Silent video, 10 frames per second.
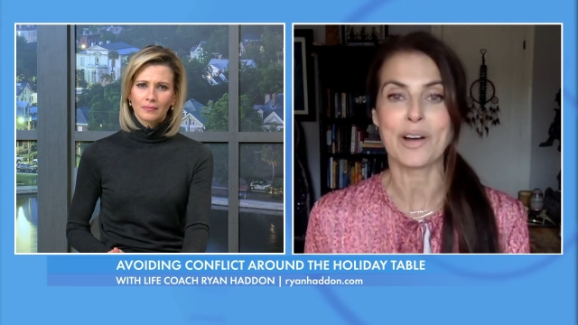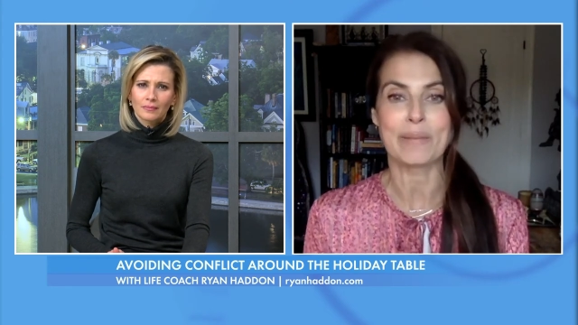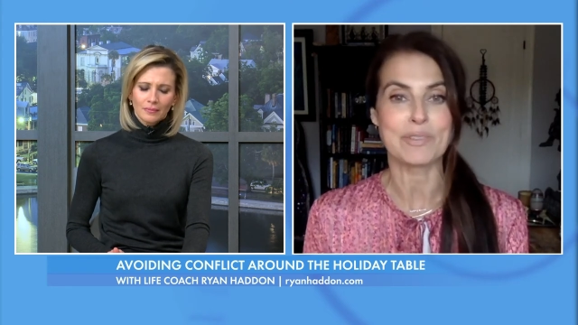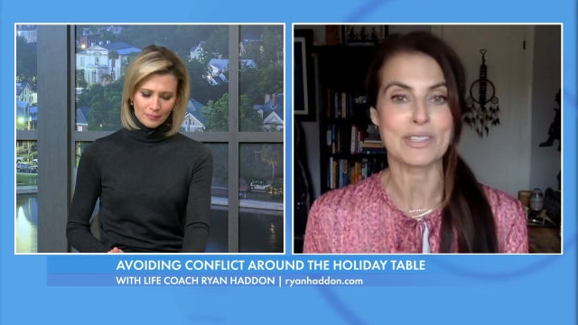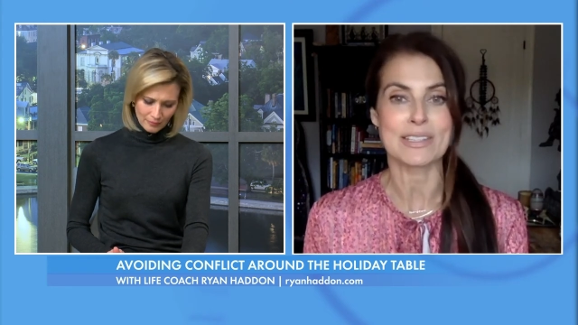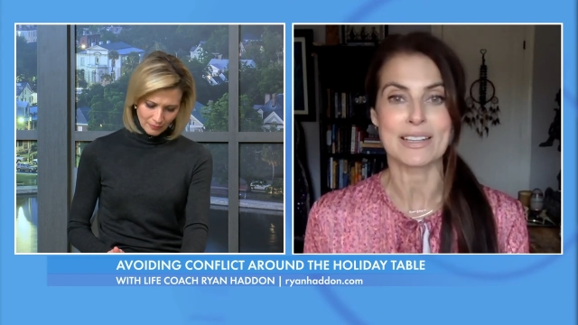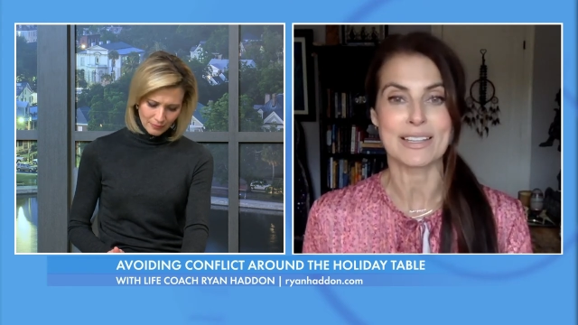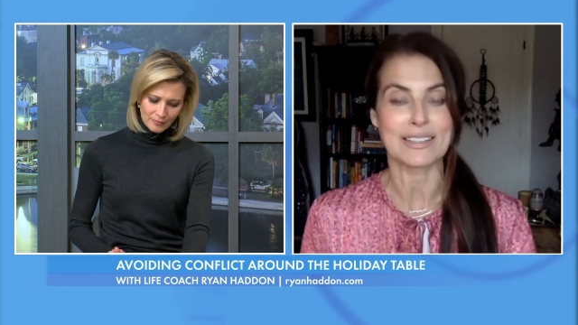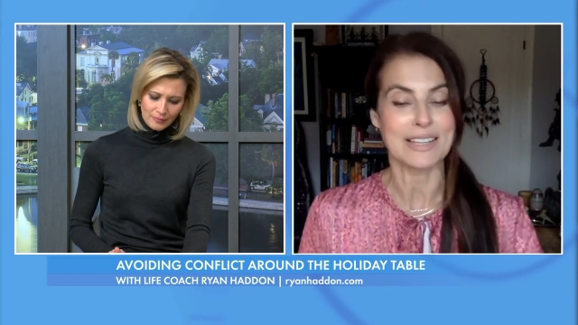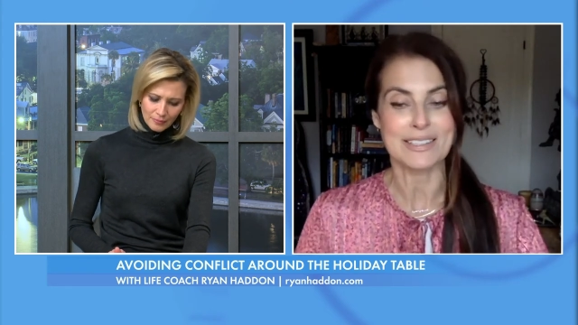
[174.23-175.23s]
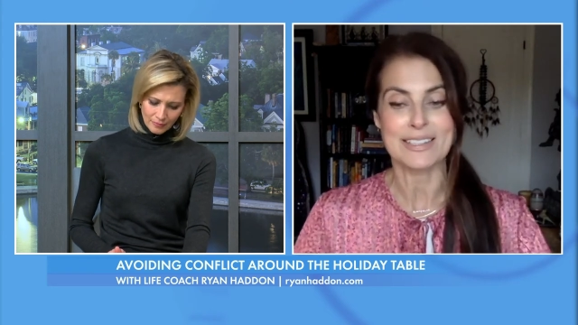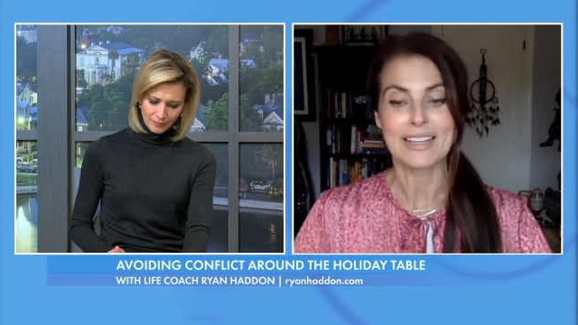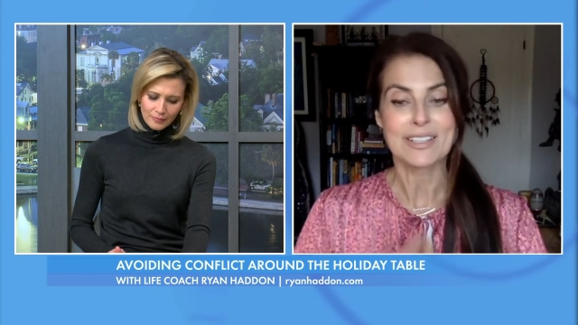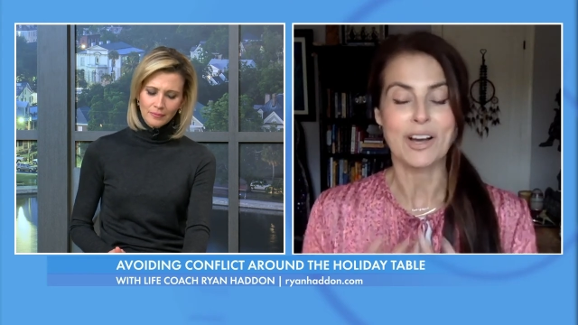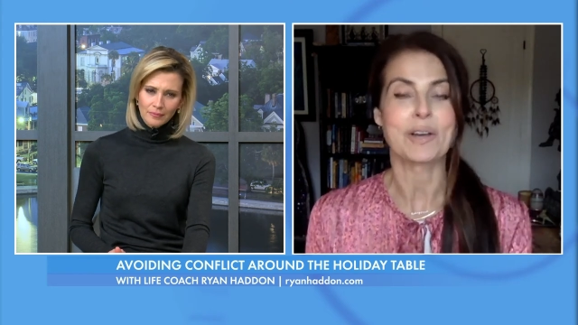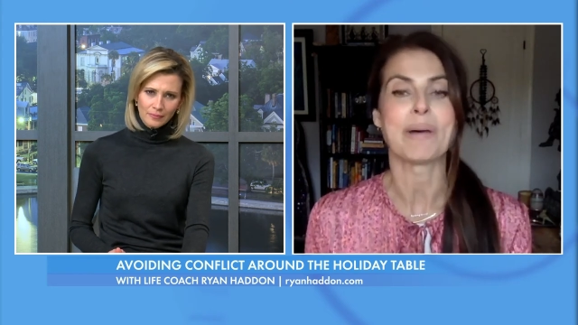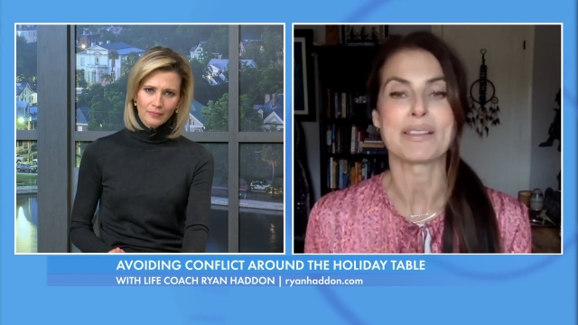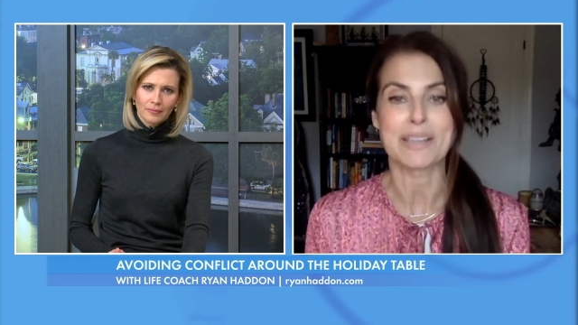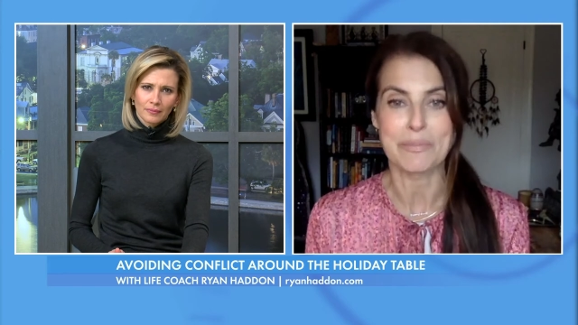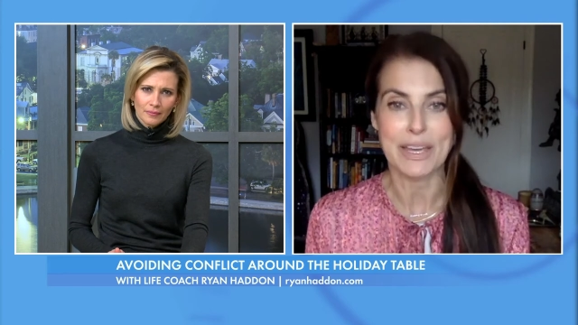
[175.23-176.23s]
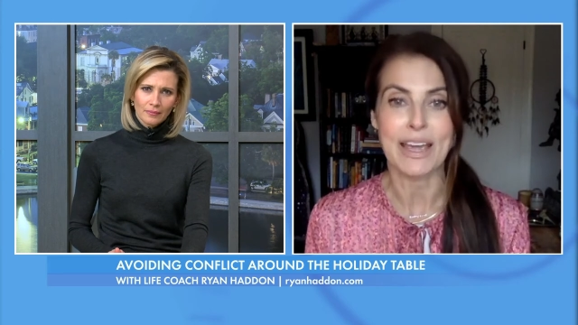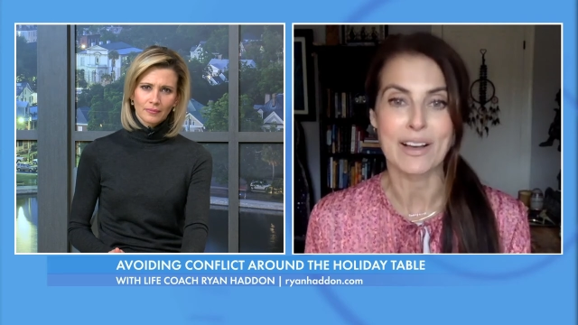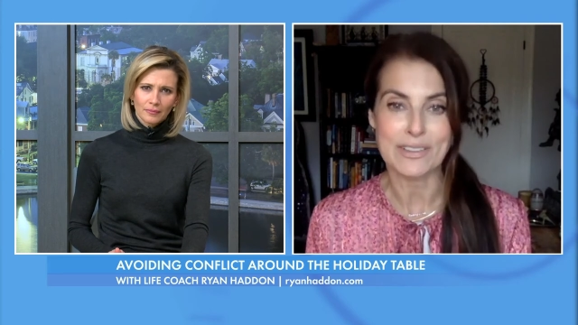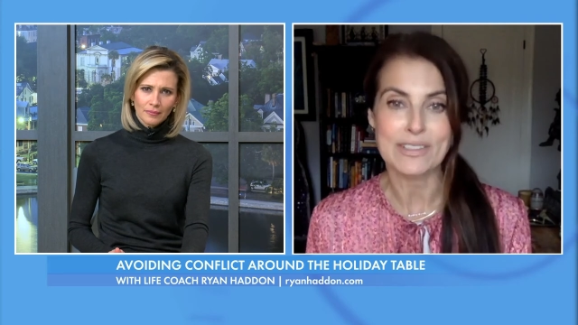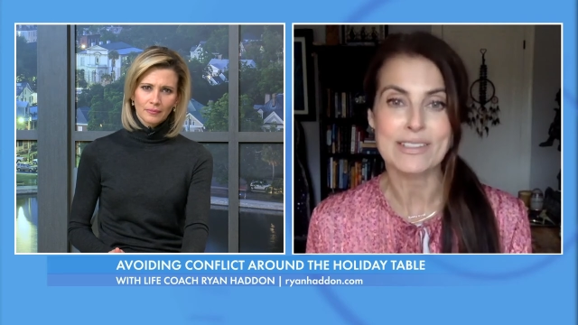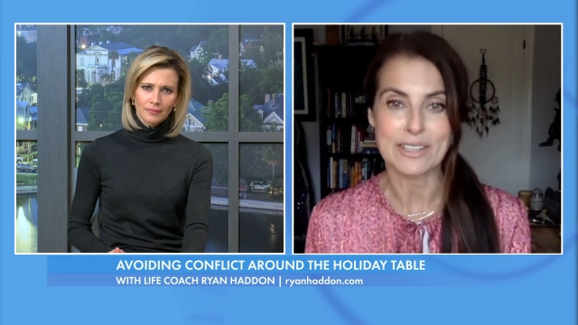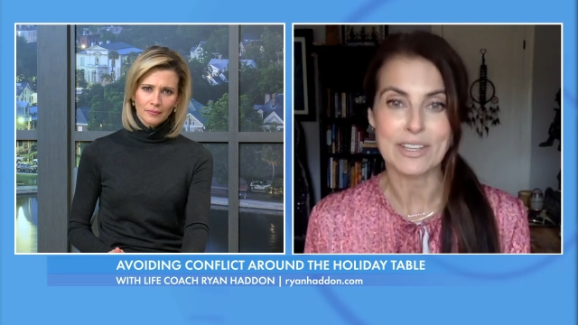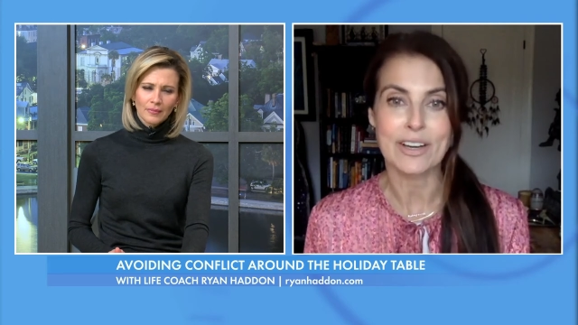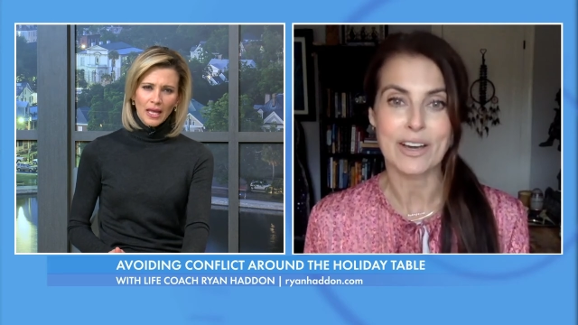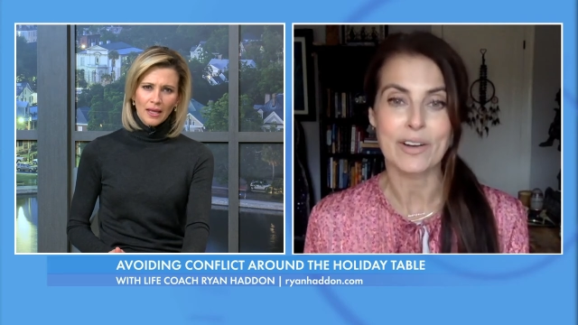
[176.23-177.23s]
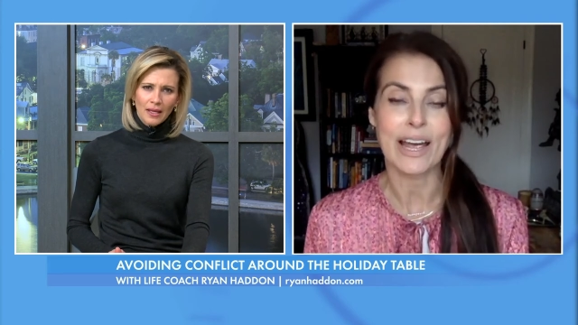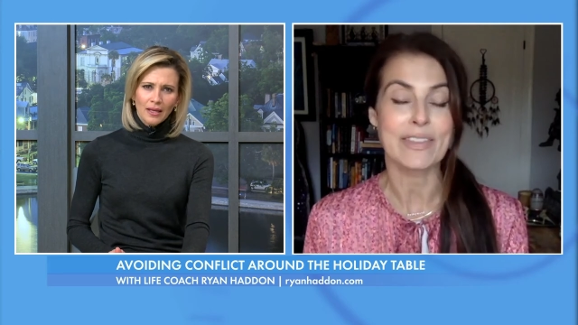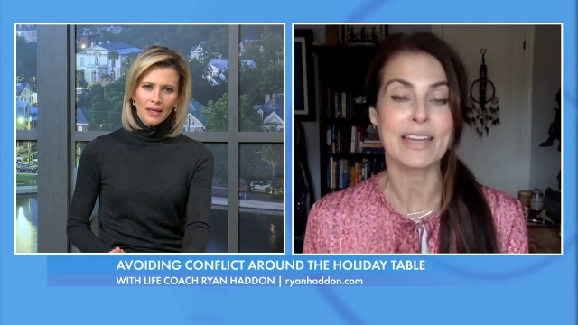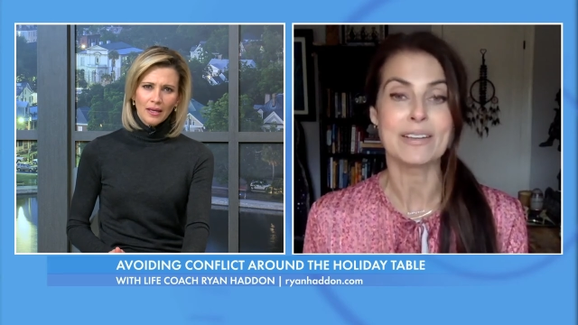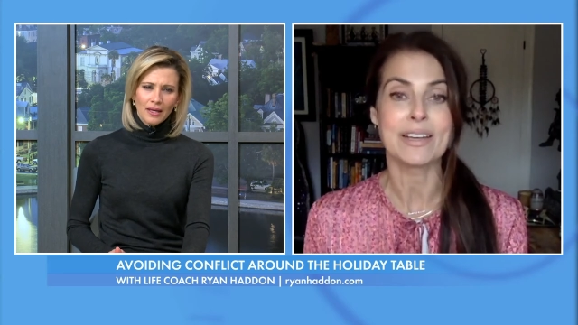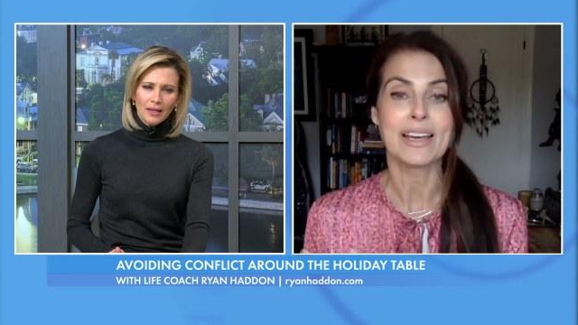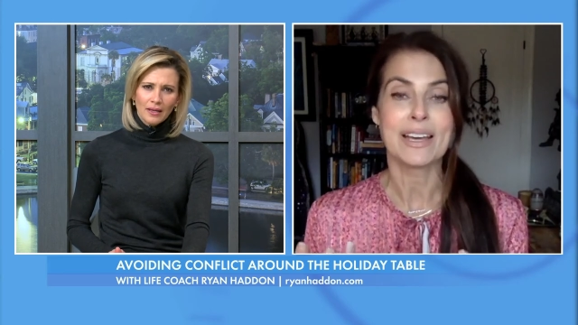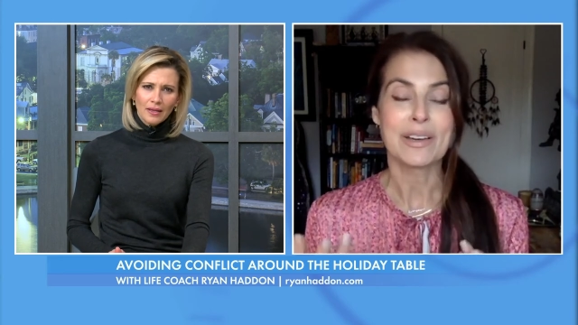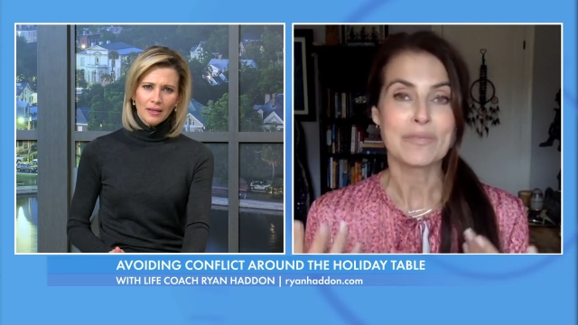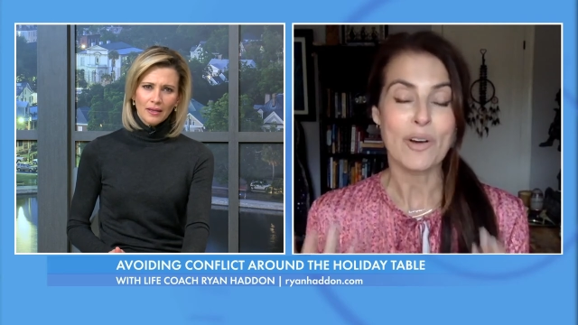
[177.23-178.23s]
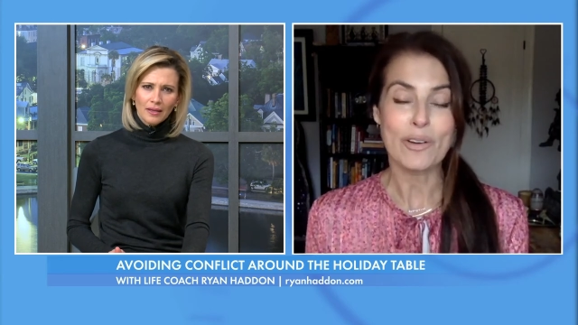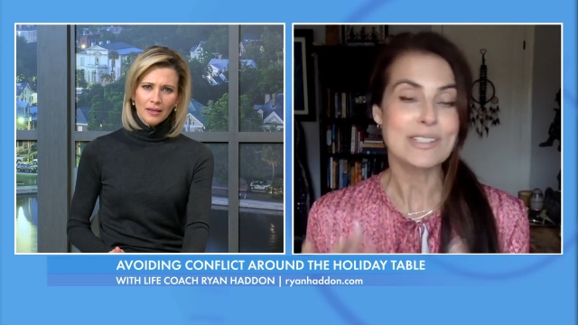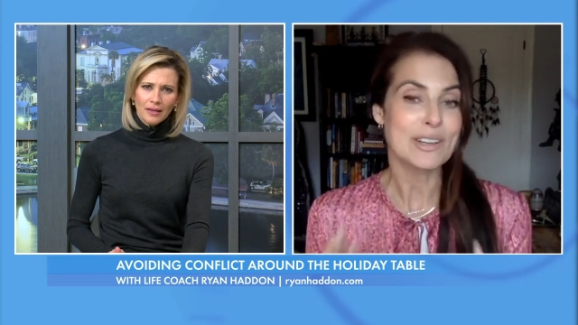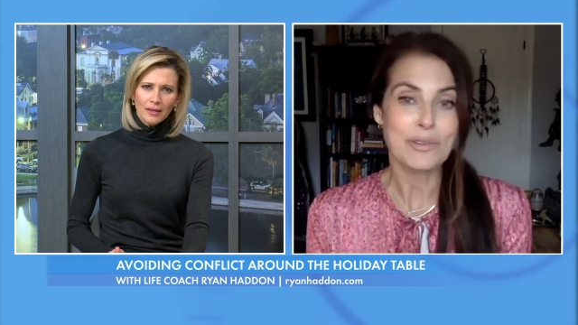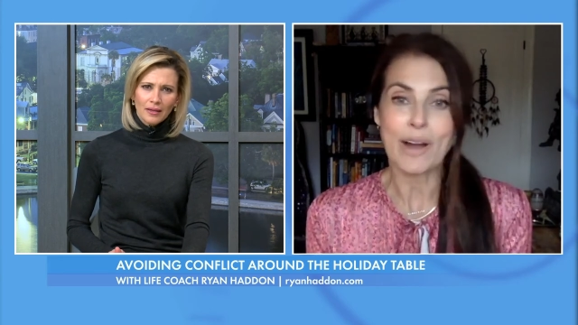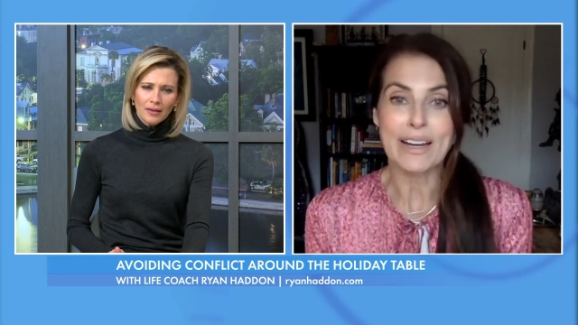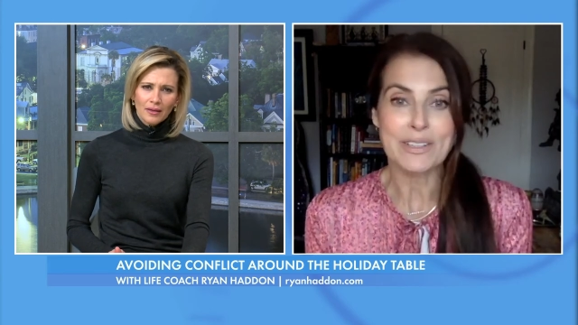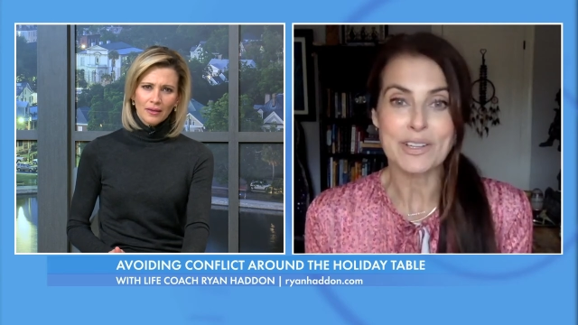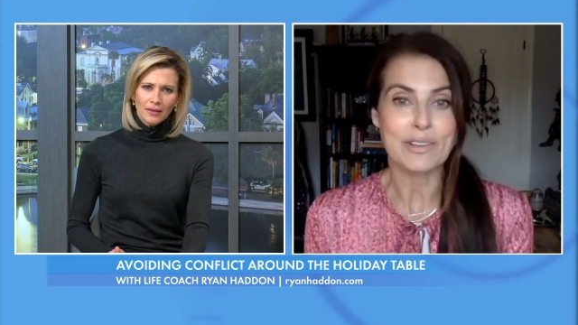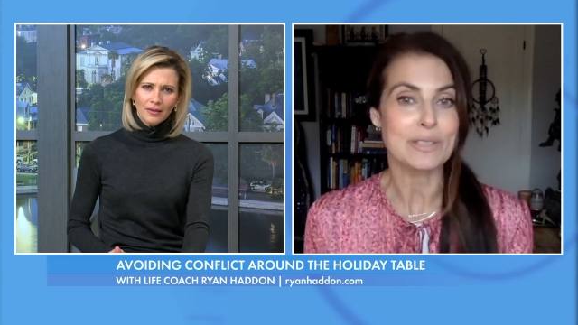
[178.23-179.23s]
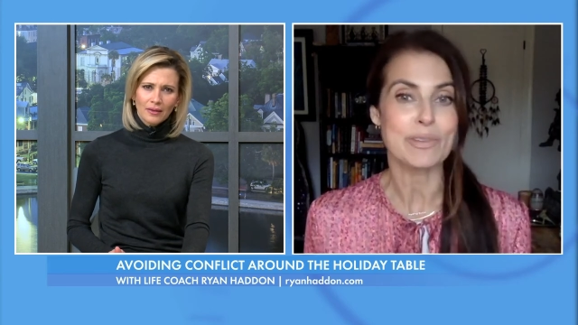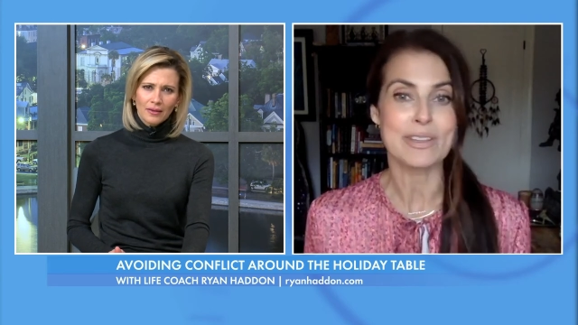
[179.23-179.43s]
Speaker 1: I'm just going to let's talk about something else, you know?" And then focus on gratitude is what